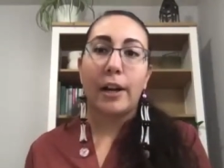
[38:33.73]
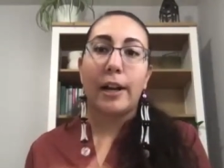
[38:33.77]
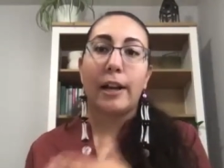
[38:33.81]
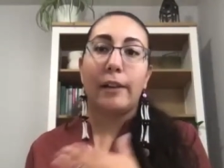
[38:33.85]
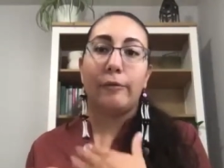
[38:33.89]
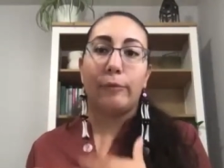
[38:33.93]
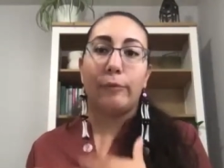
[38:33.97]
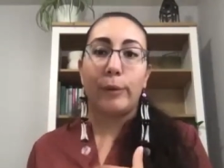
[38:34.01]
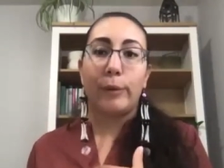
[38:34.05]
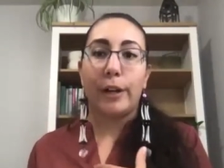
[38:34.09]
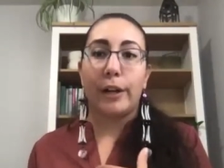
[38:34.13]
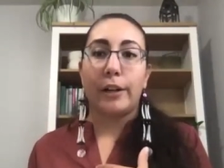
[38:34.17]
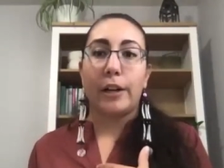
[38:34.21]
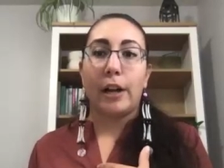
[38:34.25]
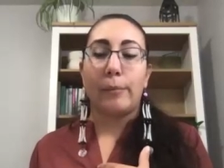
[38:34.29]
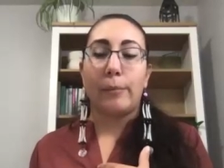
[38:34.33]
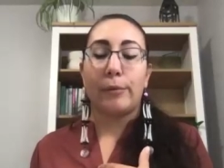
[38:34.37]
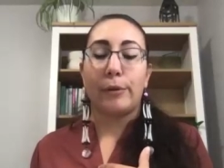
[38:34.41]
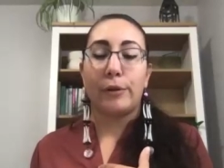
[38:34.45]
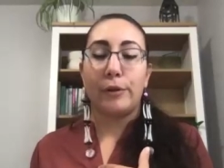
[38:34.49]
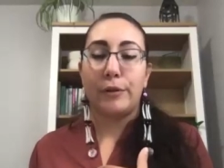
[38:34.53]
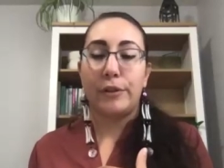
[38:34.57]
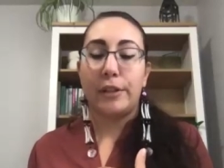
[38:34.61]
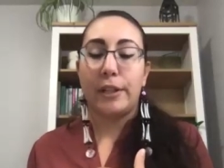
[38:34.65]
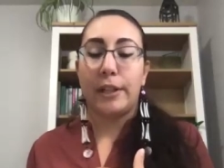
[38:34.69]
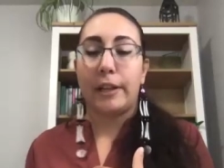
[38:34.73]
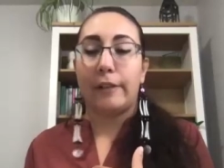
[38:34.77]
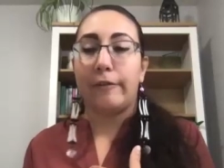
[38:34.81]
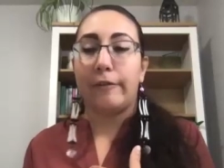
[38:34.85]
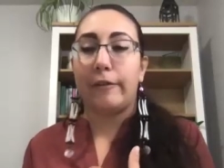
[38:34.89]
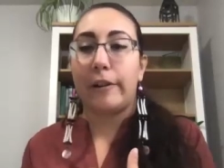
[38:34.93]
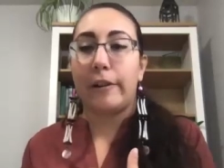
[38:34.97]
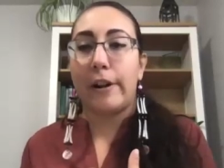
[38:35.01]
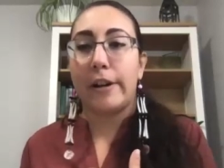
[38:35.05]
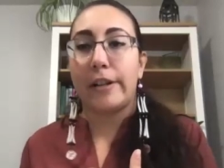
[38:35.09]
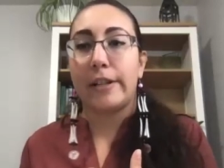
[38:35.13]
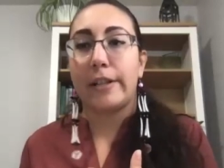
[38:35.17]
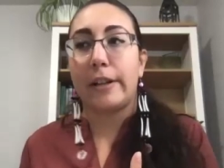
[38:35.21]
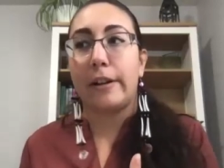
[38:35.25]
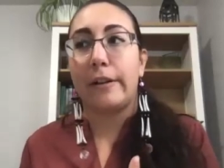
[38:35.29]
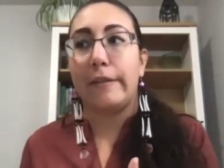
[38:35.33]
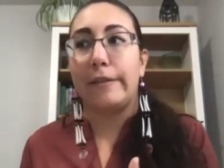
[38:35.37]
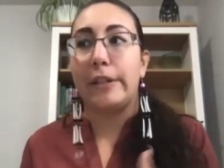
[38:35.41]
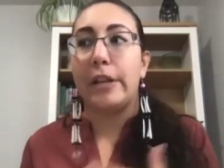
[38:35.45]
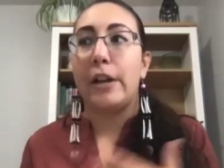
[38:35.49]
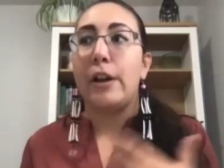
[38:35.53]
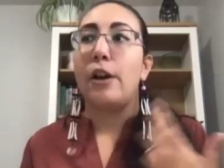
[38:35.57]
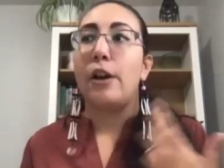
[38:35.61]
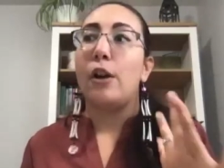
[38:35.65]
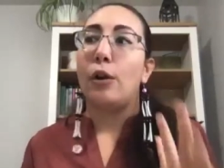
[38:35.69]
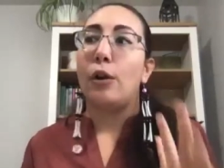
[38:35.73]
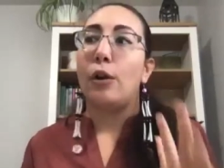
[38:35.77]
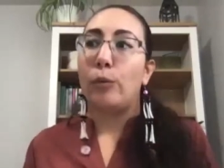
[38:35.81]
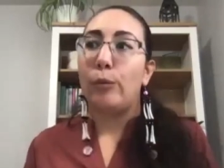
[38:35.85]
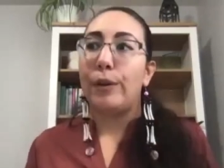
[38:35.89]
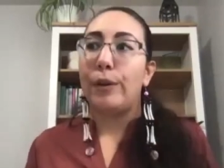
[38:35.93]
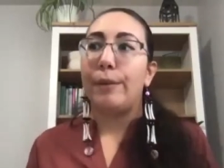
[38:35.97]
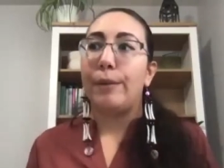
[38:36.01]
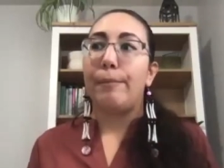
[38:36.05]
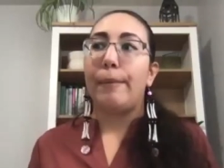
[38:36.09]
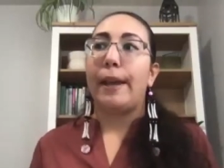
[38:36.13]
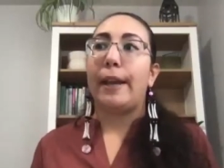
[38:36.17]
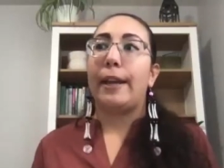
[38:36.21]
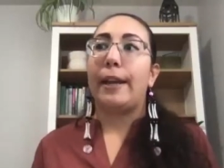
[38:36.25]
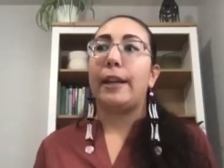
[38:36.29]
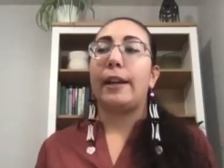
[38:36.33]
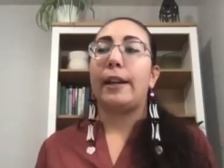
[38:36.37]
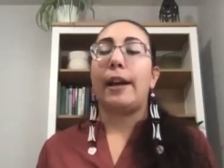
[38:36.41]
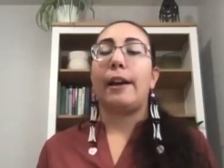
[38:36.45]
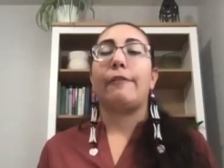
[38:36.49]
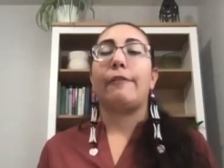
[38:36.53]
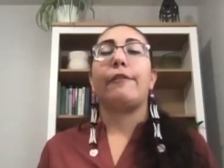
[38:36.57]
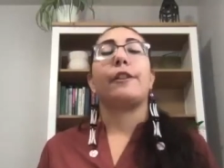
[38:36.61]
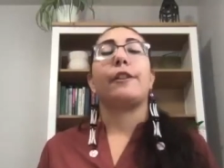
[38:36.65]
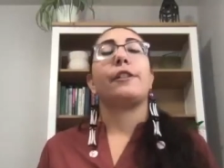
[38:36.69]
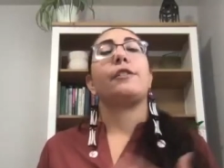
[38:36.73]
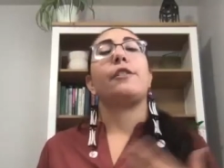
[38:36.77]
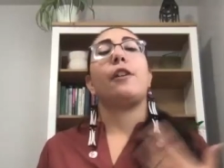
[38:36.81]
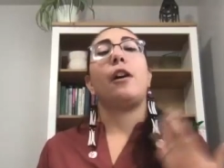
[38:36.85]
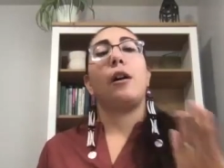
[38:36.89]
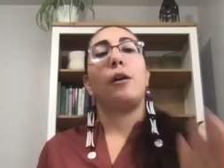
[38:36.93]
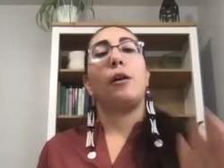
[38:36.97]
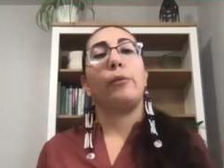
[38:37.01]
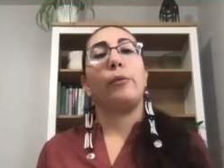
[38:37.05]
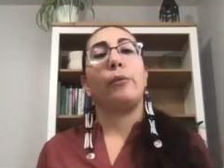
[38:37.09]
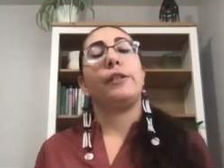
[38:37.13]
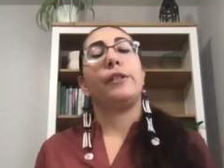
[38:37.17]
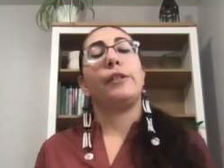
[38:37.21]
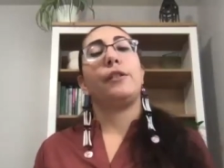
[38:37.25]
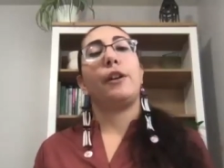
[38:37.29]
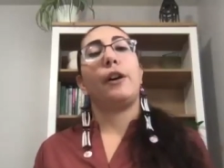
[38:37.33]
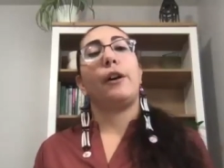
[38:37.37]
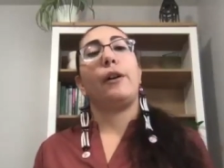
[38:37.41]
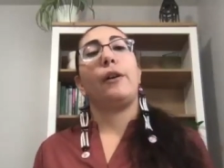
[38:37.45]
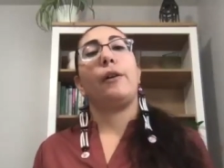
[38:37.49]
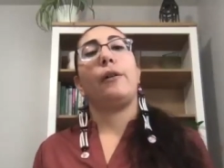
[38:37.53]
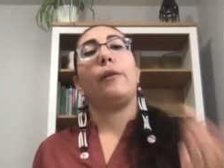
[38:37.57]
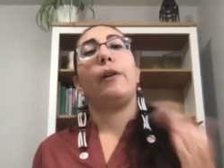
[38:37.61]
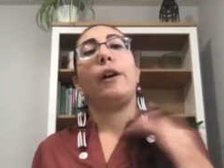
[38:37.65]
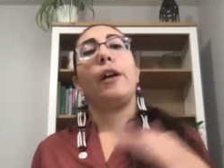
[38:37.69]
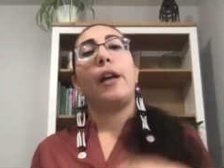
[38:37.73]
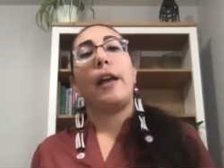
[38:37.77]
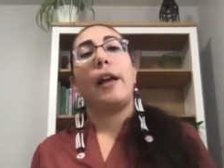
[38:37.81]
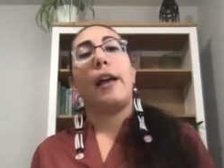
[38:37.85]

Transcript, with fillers: If we are not producing it for ourselves, we make an effort to always go